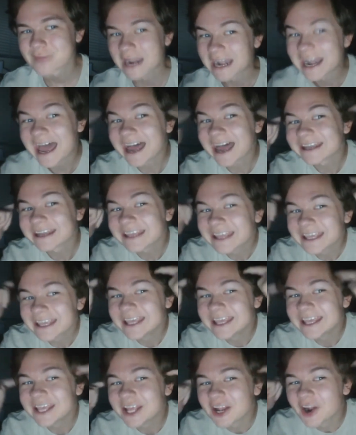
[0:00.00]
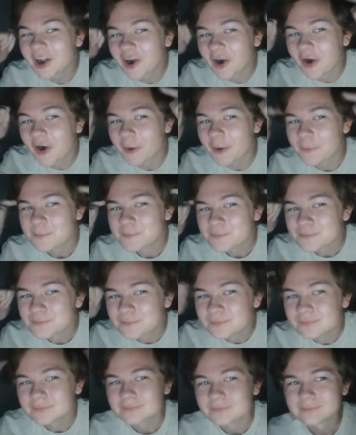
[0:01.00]
Not here.
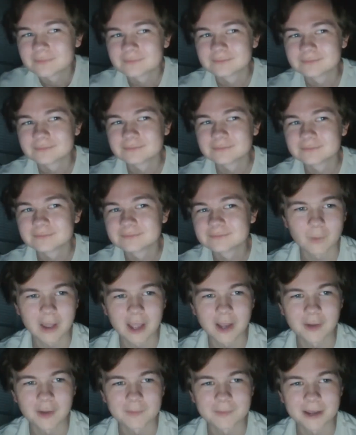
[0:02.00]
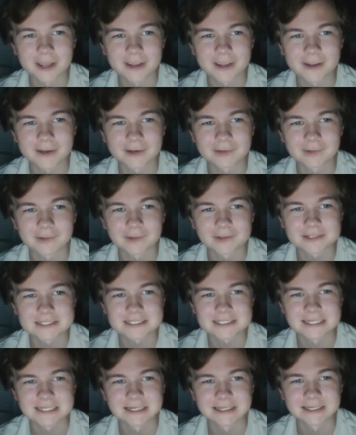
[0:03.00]
Wow, my hair looks
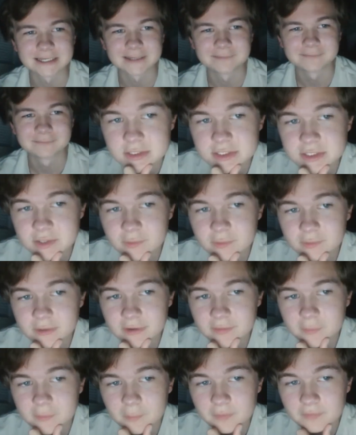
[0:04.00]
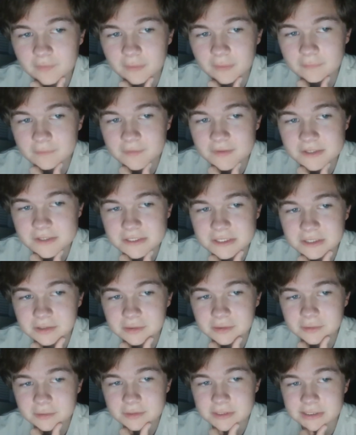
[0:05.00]
silly. So now that we've come to this
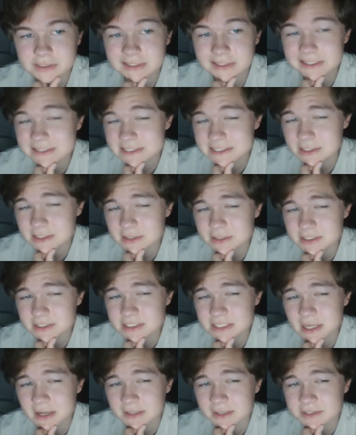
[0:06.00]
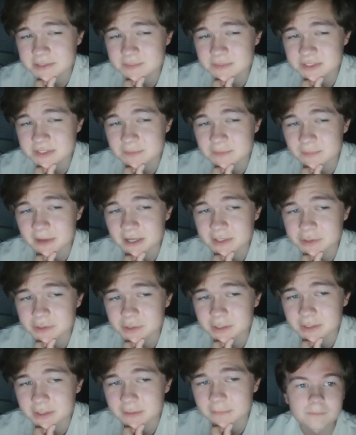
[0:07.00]
conclusion, let's talk science, Mister
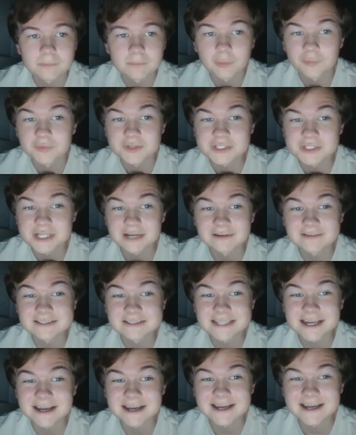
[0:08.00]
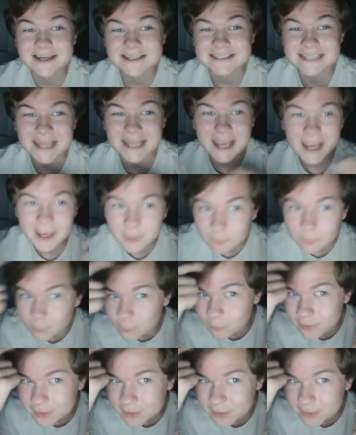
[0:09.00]
Patrick. Both the child's eyes and